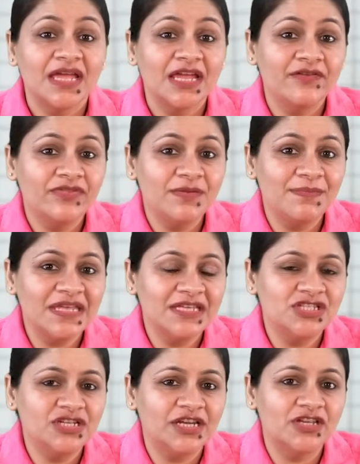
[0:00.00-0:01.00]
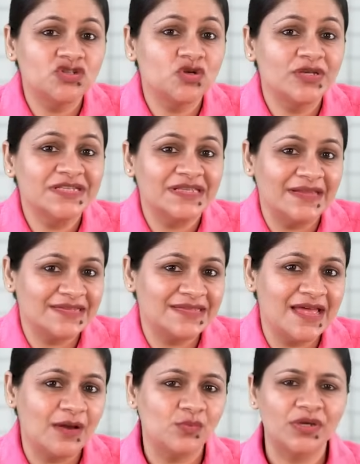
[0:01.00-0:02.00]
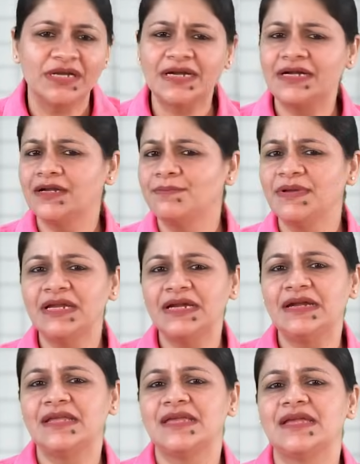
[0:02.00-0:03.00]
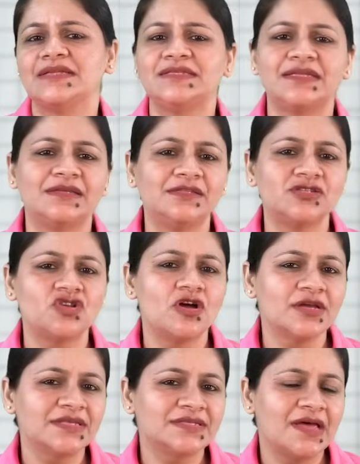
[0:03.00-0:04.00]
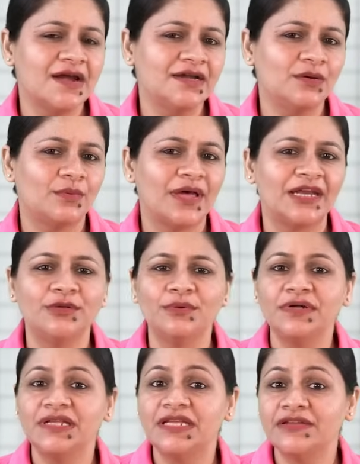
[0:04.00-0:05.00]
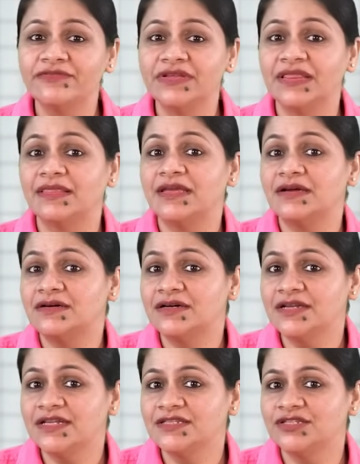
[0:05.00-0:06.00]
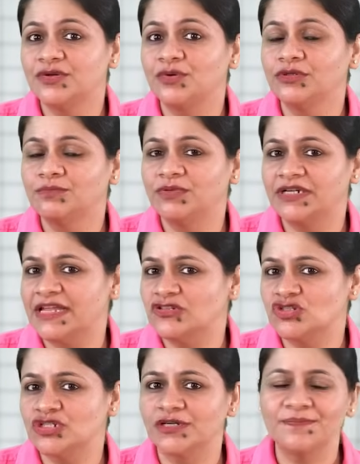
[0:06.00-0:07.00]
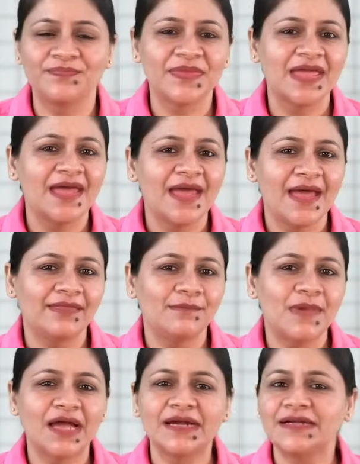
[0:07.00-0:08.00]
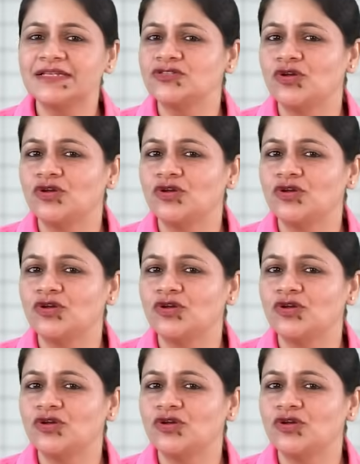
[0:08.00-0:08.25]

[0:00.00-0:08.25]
If the PEG ratio is less than 1, it typically indicates that the stock is undervalued given the earnings growth potential, and the market has